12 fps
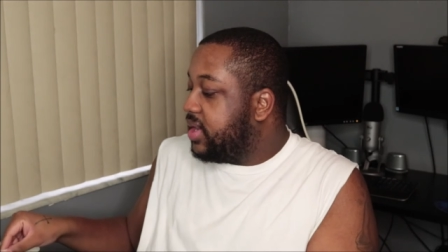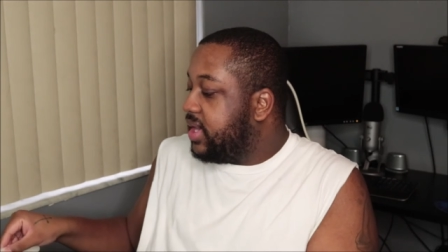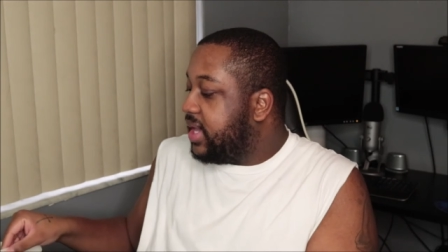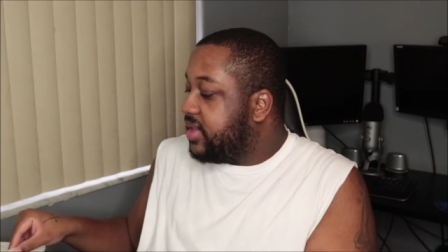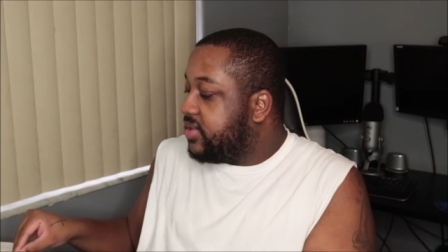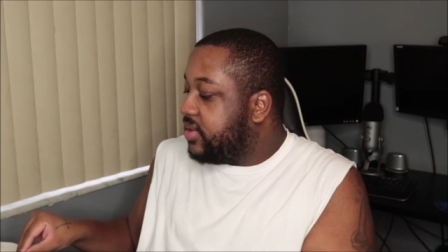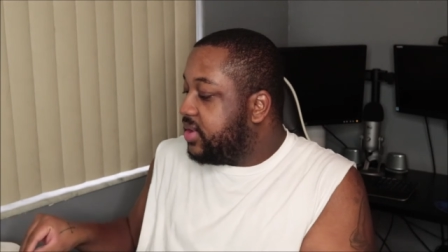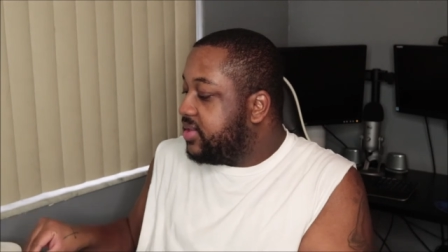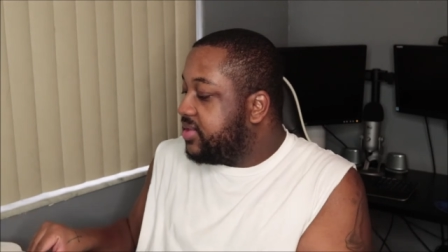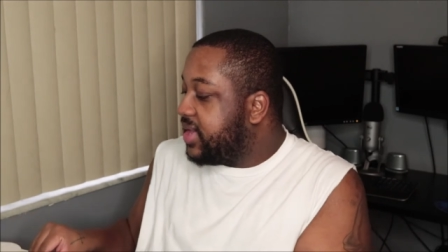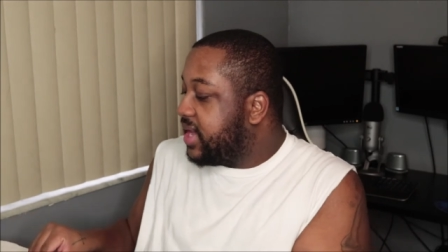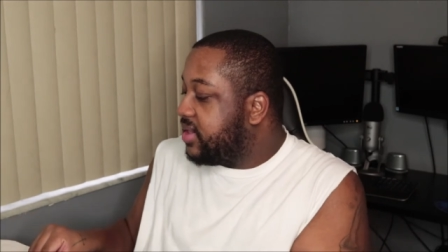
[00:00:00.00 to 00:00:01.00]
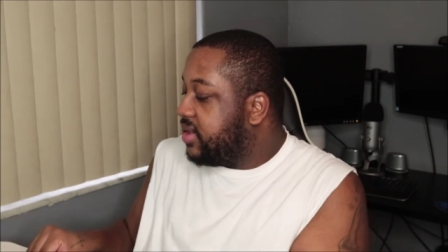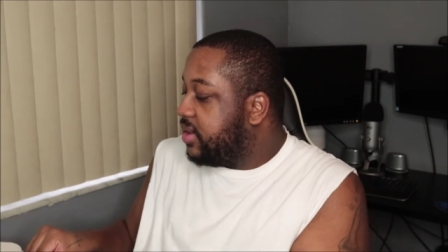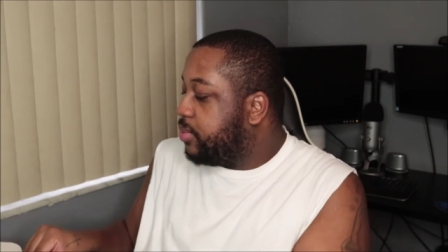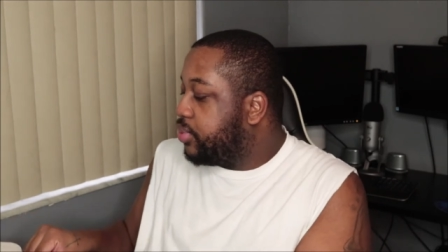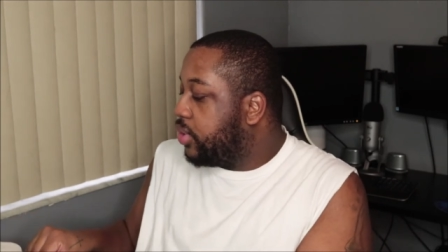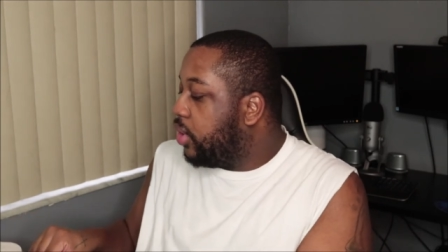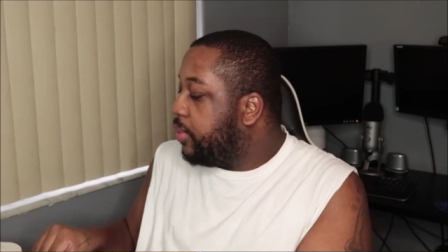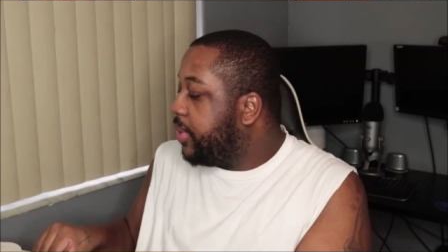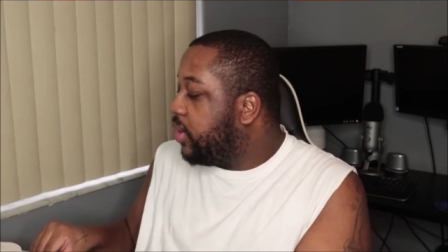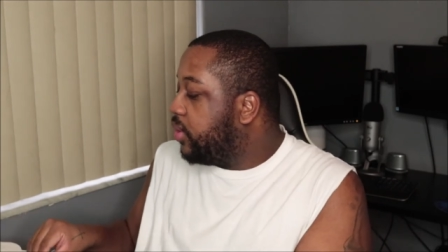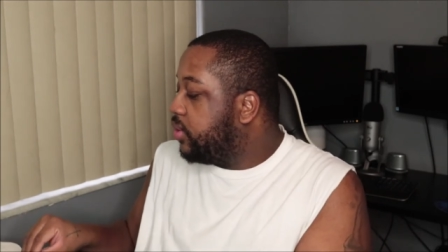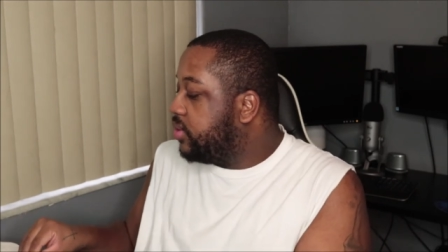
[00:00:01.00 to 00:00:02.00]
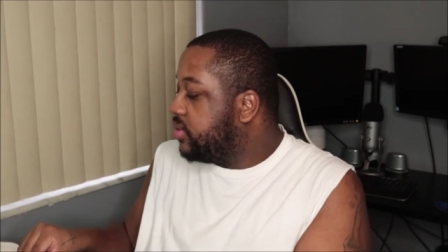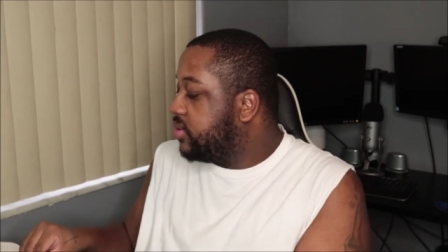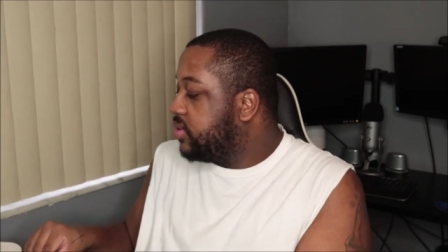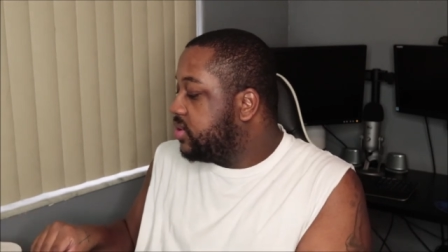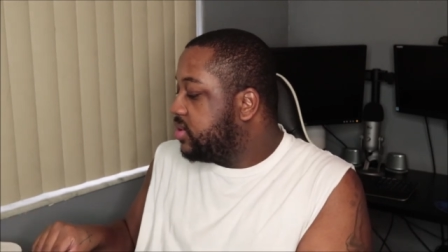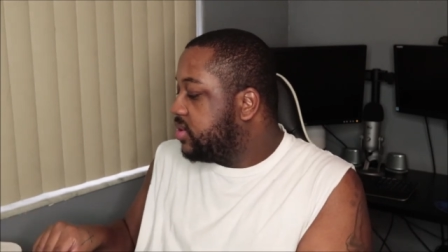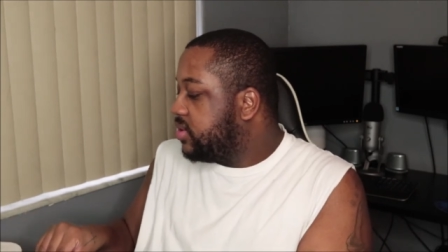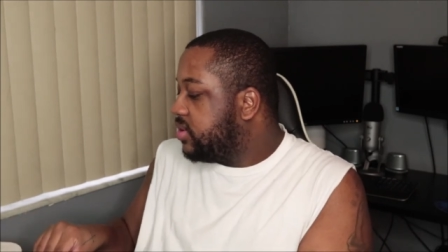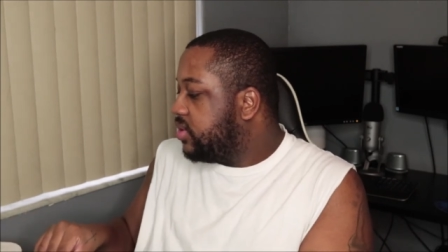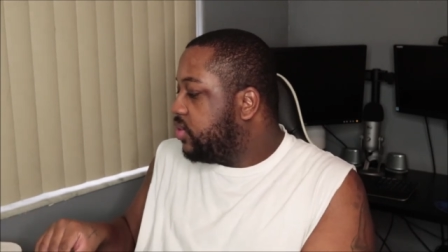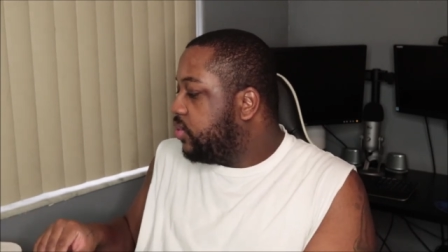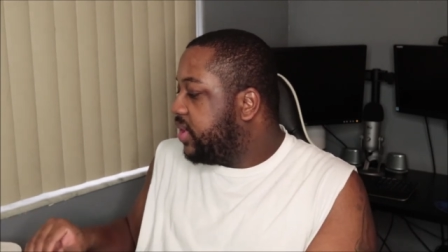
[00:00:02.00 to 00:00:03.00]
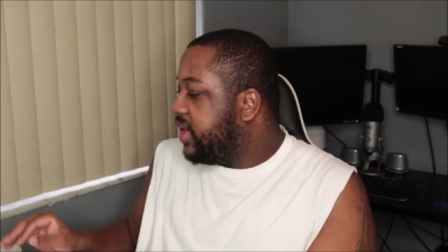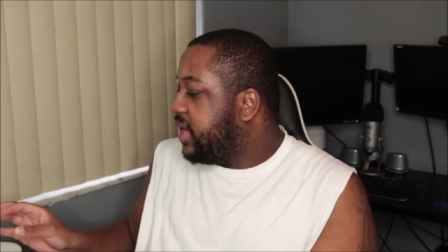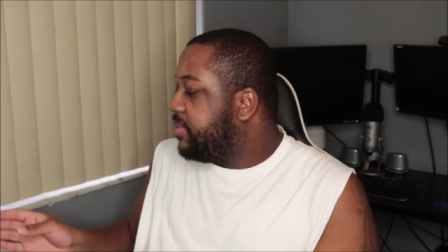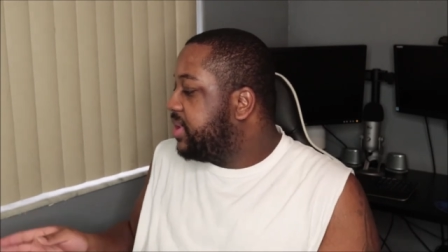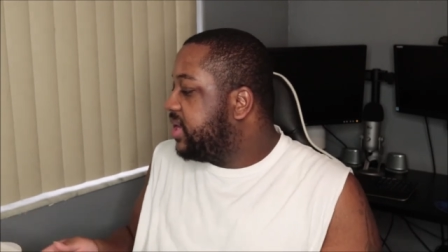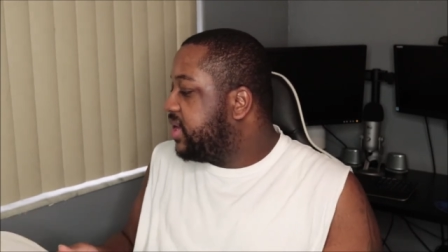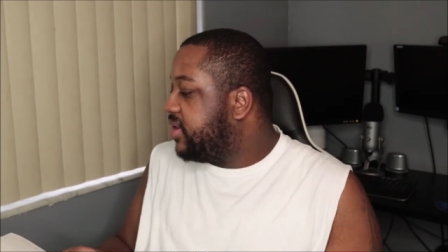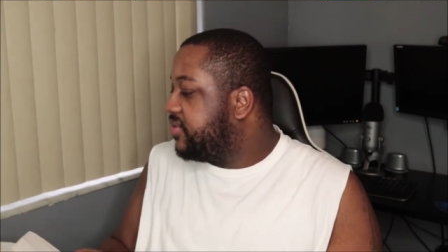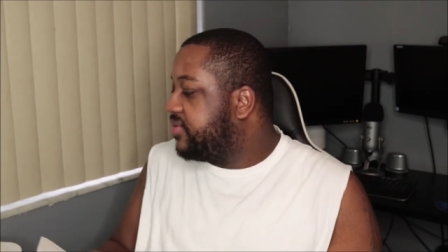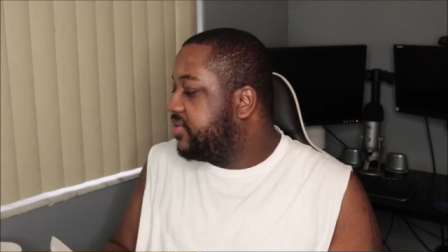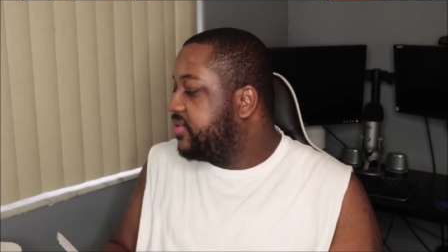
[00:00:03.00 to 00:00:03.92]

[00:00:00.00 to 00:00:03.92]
Yeah, so this is like the promo one, I believe.